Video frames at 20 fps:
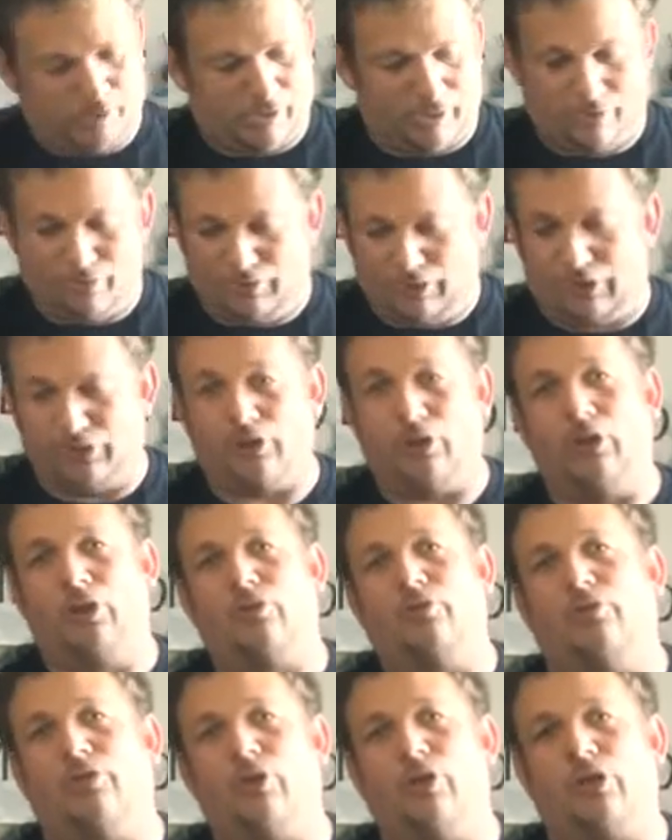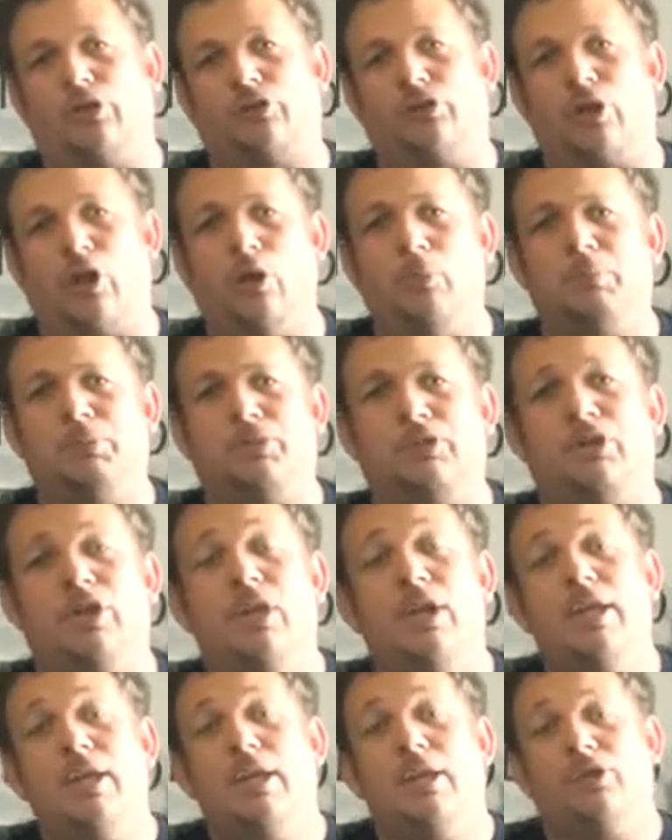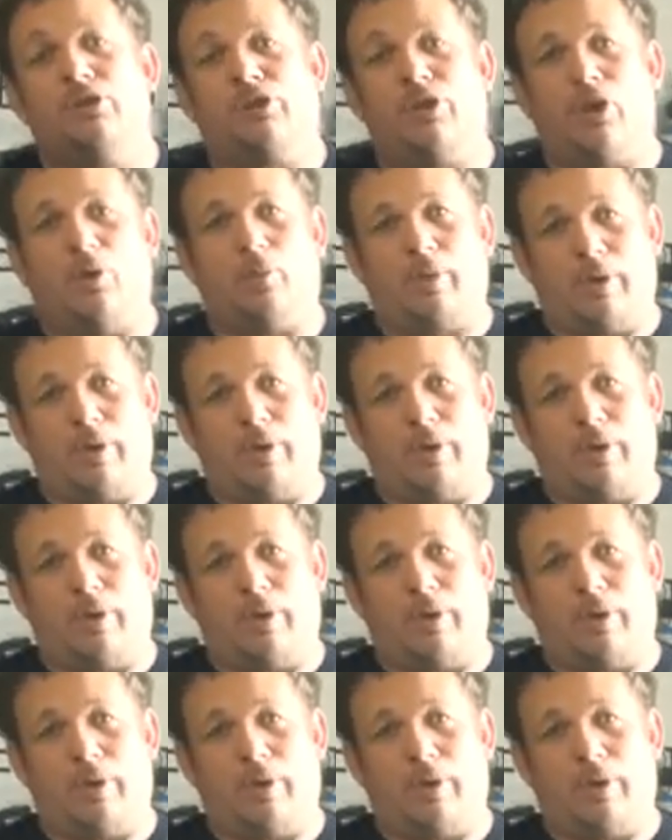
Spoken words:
these are for the scopes. So when